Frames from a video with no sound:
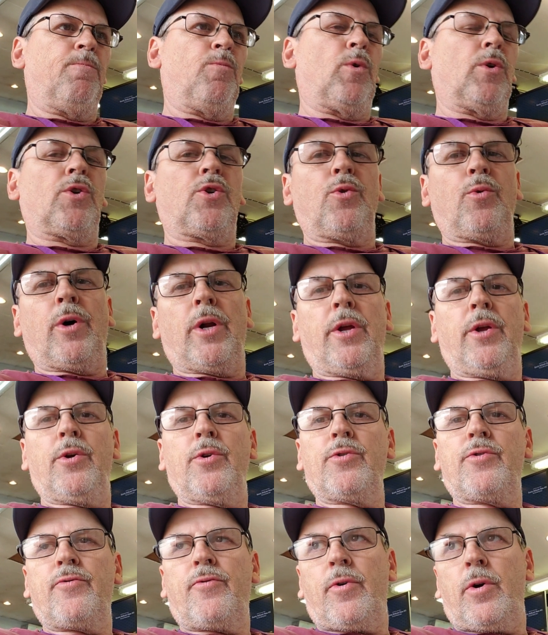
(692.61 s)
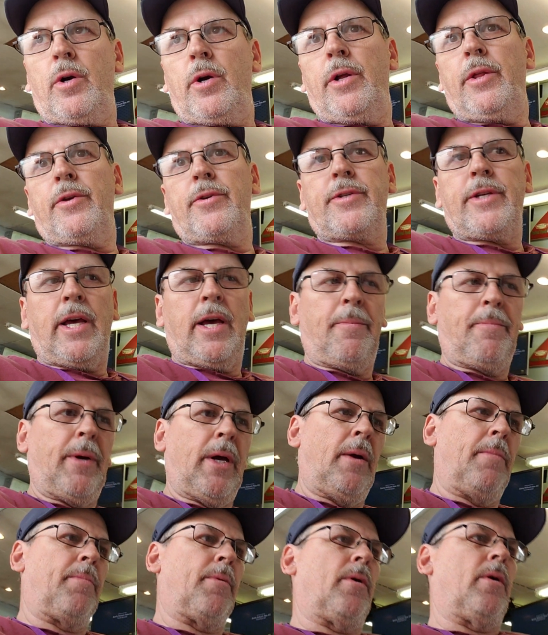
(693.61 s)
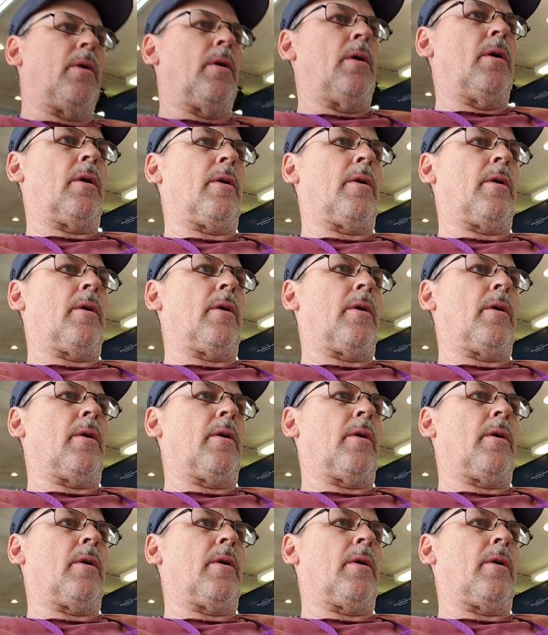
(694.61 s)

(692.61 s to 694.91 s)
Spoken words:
what you want to use for either sandpaper